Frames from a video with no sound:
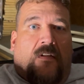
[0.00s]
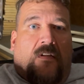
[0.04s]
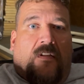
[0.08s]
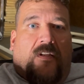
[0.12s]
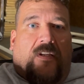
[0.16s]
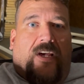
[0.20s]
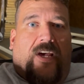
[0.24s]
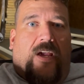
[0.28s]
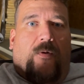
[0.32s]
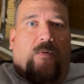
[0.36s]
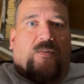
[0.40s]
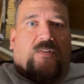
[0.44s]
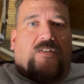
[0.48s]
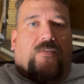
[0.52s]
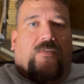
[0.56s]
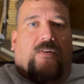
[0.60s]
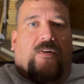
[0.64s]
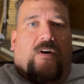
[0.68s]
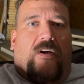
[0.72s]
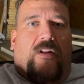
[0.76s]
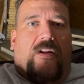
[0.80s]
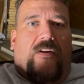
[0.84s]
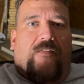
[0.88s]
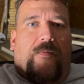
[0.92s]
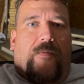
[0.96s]
Hey, what's going
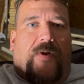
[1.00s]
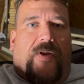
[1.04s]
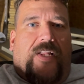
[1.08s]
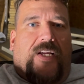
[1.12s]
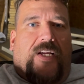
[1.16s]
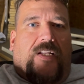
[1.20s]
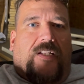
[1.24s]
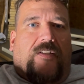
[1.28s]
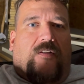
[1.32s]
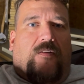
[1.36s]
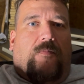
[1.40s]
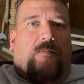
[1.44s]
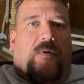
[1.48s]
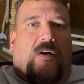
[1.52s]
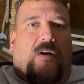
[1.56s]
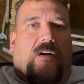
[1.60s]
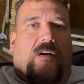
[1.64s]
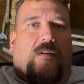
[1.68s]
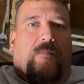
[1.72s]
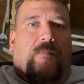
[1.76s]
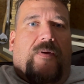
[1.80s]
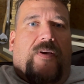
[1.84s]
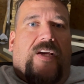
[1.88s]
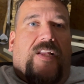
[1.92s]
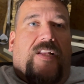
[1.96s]
on, everybody? You got the old
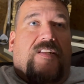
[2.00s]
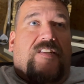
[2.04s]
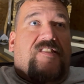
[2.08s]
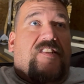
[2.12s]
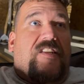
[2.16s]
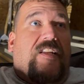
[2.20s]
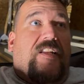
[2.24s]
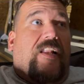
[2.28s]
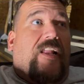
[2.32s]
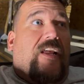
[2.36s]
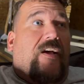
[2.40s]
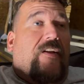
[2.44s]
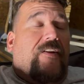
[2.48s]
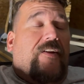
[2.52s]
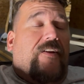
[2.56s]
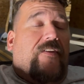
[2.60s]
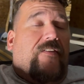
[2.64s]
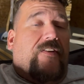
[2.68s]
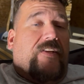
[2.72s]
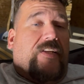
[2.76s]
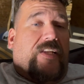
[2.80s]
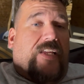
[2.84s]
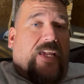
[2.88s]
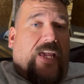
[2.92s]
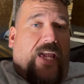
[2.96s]
Mongo Man sitting out here
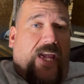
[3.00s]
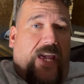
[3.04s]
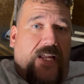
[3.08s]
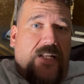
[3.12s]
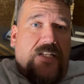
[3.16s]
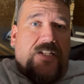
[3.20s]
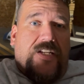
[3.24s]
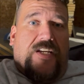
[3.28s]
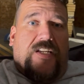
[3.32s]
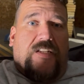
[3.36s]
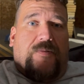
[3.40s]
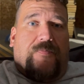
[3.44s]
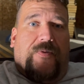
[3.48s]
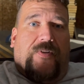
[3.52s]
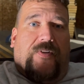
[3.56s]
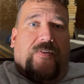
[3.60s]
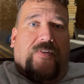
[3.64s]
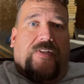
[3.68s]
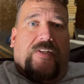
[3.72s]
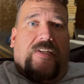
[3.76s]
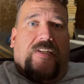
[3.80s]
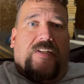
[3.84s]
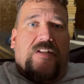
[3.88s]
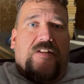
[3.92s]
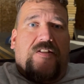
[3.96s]
in KJ's
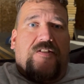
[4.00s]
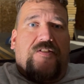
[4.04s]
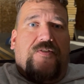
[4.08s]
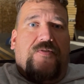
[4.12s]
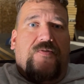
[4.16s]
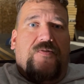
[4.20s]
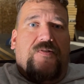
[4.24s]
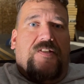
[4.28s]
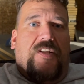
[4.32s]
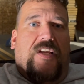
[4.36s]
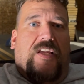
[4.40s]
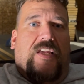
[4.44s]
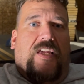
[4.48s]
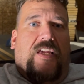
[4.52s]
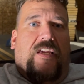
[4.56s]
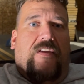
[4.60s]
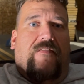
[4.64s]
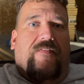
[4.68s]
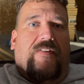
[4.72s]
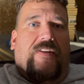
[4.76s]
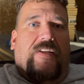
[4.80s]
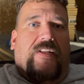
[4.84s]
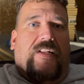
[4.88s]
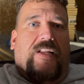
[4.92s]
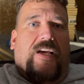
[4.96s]
building. It is Tuesday
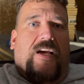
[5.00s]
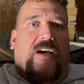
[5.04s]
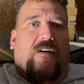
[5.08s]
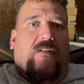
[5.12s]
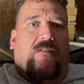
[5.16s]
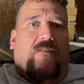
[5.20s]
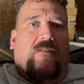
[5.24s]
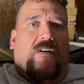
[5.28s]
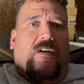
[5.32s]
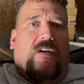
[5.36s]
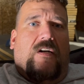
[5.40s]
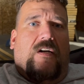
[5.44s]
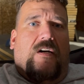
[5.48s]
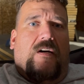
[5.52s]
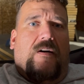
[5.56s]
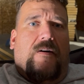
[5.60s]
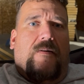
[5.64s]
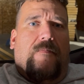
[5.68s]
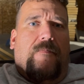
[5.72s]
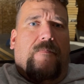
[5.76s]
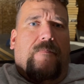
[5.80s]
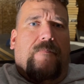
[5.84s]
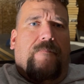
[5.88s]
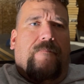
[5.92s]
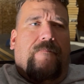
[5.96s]
evening now.
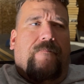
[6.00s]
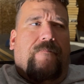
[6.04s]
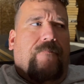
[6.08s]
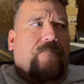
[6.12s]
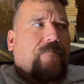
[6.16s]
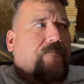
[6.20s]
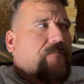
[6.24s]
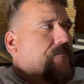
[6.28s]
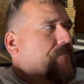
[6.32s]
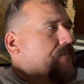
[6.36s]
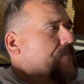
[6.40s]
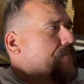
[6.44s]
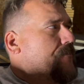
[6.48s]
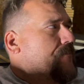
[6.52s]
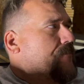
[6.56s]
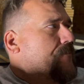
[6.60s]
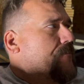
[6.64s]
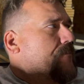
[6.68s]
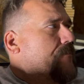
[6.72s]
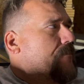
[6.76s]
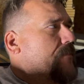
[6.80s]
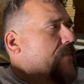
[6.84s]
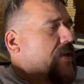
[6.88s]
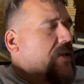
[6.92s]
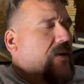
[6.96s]

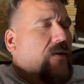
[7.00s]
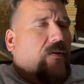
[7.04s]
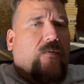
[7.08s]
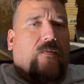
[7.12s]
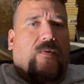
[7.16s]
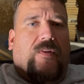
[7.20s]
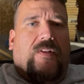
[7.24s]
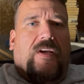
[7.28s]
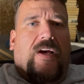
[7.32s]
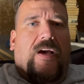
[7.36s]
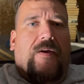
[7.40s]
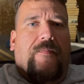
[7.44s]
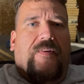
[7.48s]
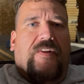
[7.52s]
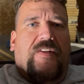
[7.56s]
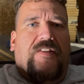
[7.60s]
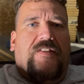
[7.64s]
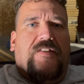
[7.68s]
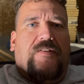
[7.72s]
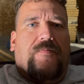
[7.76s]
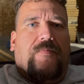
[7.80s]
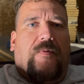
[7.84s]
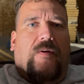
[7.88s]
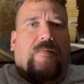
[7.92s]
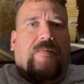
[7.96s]
I don't know what time it is.
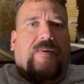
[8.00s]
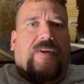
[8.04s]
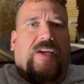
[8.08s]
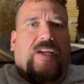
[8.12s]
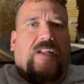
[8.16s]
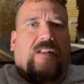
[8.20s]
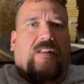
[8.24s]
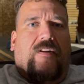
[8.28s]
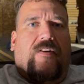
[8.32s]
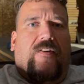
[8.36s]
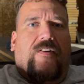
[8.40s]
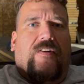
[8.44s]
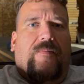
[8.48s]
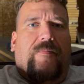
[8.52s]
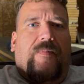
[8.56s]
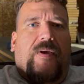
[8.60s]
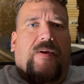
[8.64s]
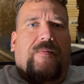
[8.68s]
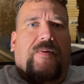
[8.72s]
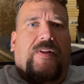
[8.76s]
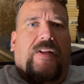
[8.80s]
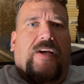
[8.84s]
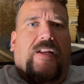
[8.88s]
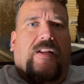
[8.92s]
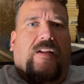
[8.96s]
It's probably 8:30,
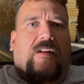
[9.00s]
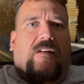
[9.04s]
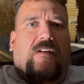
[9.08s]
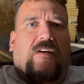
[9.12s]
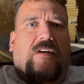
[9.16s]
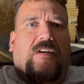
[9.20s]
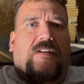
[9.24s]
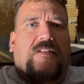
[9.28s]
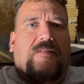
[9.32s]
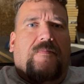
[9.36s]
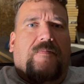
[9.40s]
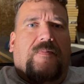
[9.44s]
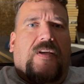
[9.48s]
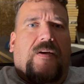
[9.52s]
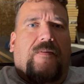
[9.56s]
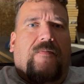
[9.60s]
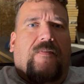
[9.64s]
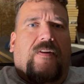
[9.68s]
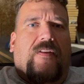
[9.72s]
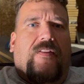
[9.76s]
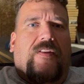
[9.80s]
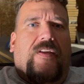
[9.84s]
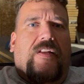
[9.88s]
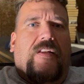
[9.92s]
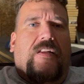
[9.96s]
maybe 9 o'clock, sometime
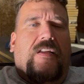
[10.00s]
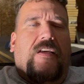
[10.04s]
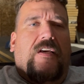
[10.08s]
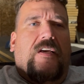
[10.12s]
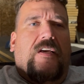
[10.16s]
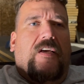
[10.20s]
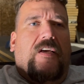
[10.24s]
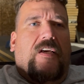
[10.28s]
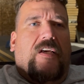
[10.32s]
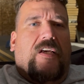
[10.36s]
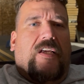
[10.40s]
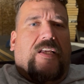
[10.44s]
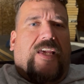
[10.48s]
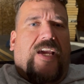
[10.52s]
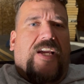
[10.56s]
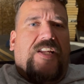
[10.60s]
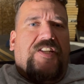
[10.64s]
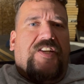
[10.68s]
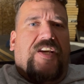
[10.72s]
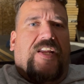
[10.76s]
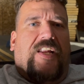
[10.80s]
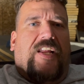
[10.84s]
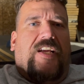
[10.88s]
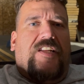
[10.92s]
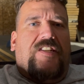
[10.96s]
around then.
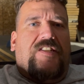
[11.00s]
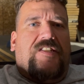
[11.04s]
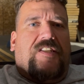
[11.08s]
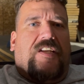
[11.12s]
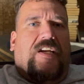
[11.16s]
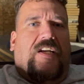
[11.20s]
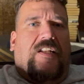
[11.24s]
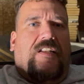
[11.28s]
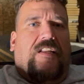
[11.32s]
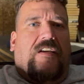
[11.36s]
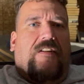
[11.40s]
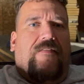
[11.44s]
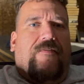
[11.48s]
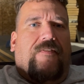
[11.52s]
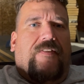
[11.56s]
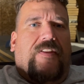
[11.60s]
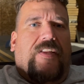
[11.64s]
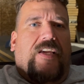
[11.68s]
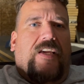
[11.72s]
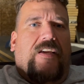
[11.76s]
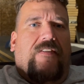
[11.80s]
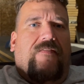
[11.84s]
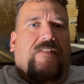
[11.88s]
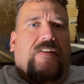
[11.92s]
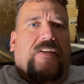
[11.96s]
KJ and I just got done for the
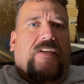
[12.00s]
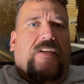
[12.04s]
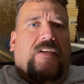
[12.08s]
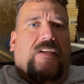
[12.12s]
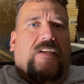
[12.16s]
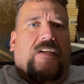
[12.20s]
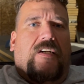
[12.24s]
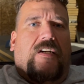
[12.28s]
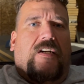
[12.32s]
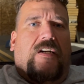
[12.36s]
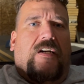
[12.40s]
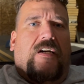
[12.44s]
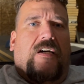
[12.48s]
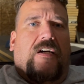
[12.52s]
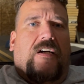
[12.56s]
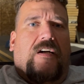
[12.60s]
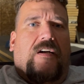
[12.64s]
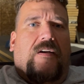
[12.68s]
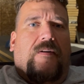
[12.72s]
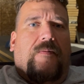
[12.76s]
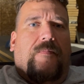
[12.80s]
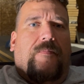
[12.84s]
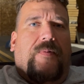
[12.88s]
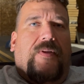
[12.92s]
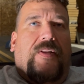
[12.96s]
evening.
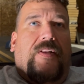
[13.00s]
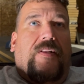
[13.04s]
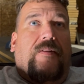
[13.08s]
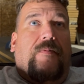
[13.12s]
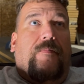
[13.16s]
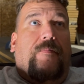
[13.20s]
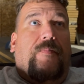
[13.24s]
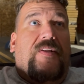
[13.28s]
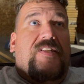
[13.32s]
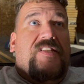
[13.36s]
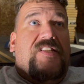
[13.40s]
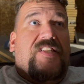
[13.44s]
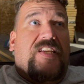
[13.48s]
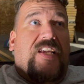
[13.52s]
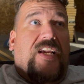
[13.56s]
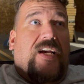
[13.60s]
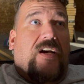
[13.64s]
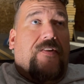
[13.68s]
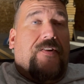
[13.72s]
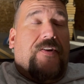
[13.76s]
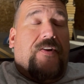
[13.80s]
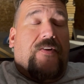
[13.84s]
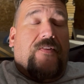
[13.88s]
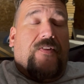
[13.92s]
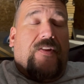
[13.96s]
I've been busy
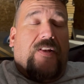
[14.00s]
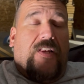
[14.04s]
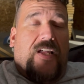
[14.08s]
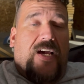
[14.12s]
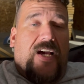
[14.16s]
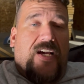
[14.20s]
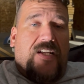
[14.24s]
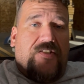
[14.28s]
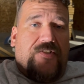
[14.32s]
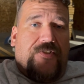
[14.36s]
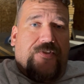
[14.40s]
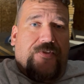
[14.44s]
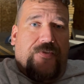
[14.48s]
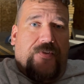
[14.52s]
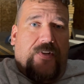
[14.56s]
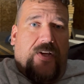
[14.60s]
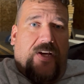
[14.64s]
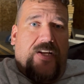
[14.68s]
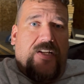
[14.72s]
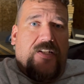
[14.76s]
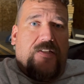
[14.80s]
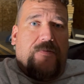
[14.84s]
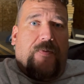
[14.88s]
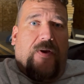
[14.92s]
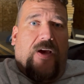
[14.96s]
out here the last 2
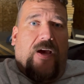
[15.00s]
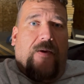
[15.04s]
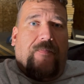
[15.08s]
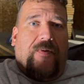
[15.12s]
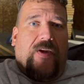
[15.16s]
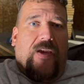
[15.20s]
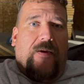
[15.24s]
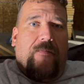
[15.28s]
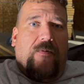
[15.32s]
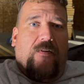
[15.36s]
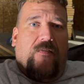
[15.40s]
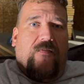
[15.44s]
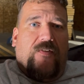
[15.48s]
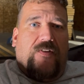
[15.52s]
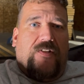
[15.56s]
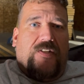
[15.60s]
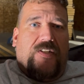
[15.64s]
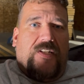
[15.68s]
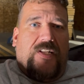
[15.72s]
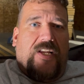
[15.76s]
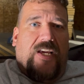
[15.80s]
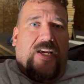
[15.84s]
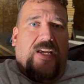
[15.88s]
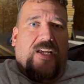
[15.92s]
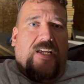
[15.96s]
nights. Pap came over
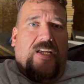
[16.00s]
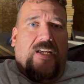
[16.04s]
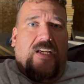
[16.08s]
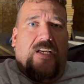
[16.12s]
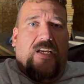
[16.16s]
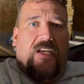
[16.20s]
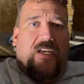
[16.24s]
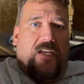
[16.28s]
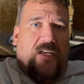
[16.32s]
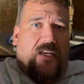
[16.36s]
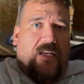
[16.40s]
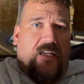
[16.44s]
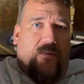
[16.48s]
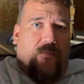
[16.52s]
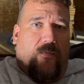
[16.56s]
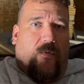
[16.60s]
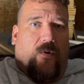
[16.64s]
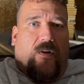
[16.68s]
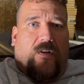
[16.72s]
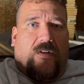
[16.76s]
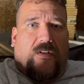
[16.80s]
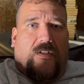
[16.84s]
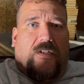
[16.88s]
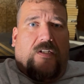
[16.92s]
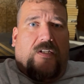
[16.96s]
today and
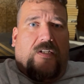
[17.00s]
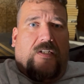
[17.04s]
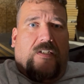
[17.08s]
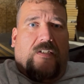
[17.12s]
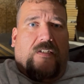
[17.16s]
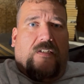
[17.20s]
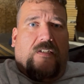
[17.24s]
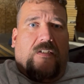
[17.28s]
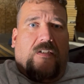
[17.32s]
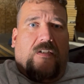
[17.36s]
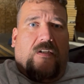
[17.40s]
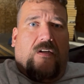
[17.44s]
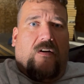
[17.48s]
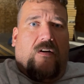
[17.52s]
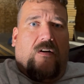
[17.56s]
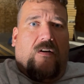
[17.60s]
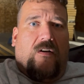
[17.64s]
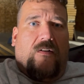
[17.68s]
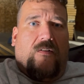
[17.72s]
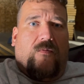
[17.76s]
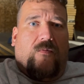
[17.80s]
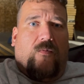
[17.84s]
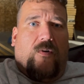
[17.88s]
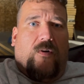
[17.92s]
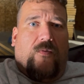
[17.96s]
worked
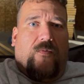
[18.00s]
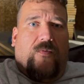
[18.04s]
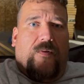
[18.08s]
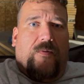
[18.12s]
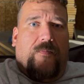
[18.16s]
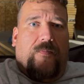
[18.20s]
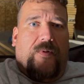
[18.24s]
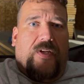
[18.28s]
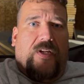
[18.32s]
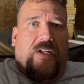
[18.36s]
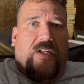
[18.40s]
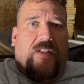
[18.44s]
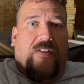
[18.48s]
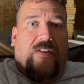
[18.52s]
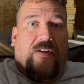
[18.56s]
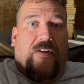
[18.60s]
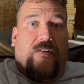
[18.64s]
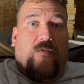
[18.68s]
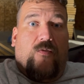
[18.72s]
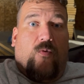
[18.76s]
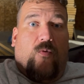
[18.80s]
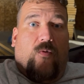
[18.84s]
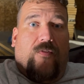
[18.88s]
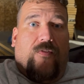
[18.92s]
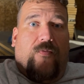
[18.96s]
on what would be the
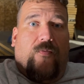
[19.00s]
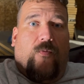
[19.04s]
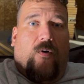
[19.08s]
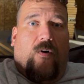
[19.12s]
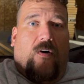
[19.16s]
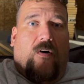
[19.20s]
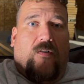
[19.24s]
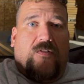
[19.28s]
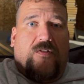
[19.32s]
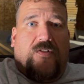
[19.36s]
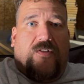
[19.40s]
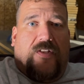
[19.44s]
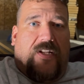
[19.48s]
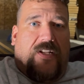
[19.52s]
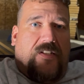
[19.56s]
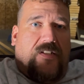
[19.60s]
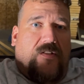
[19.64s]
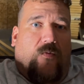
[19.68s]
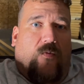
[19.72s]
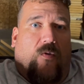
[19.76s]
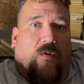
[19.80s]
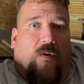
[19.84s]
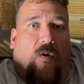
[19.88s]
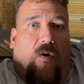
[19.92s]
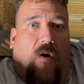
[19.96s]
north wall. So that's the
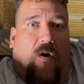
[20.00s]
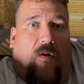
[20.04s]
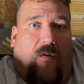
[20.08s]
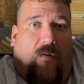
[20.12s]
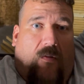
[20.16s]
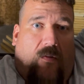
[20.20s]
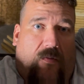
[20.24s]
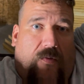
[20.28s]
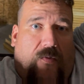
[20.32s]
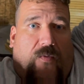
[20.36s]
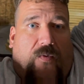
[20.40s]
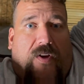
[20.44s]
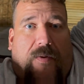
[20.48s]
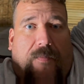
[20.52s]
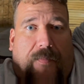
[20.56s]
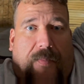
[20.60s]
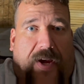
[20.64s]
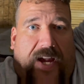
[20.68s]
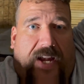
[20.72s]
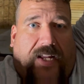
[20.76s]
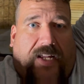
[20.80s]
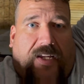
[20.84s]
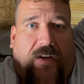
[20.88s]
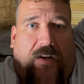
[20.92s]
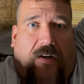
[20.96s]
wall all the way
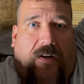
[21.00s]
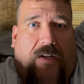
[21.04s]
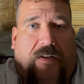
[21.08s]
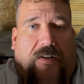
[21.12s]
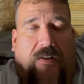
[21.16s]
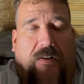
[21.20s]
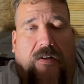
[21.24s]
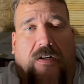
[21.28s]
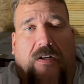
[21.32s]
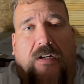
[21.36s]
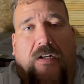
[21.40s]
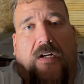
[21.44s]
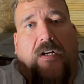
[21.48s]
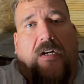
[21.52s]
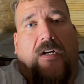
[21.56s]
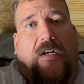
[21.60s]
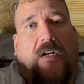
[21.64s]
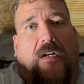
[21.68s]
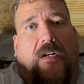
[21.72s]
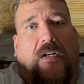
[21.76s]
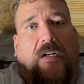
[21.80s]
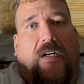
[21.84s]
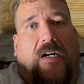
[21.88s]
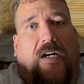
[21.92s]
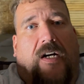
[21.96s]
back yonder.
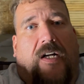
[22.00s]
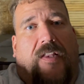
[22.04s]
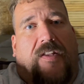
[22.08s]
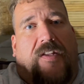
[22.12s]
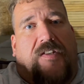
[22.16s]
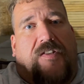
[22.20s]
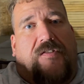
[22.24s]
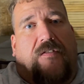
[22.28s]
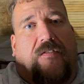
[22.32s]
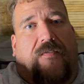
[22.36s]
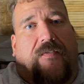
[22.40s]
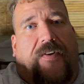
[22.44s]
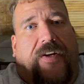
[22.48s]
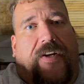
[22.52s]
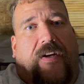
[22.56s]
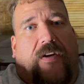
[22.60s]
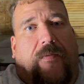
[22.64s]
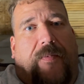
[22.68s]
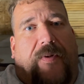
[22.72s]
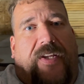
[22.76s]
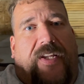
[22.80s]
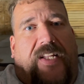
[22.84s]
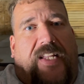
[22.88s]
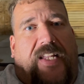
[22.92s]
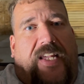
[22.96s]
This over here
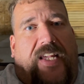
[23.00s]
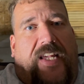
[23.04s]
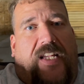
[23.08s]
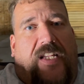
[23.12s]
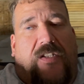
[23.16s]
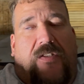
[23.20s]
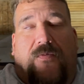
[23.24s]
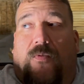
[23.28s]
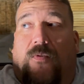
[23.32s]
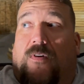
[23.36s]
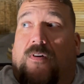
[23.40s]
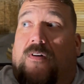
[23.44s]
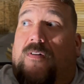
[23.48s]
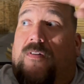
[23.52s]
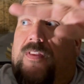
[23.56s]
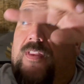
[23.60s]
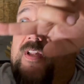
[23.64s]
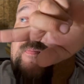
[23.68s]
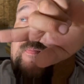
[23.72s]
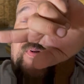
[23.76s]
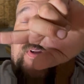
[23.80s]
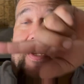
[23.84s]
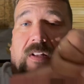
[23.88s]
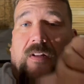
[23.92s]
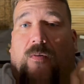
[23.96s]
being the east wall,
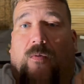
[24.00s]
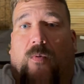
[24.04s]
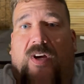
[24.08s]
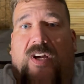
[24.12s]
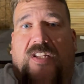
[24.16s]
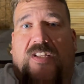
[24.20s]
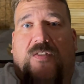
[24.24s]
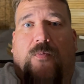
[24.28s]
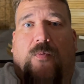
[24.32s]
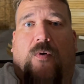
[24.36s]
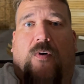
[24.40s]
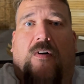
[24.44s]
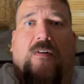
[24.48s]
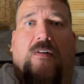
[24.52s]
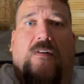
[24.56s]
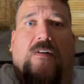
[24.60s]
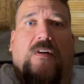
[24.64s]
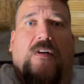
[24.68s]
that being the west wall.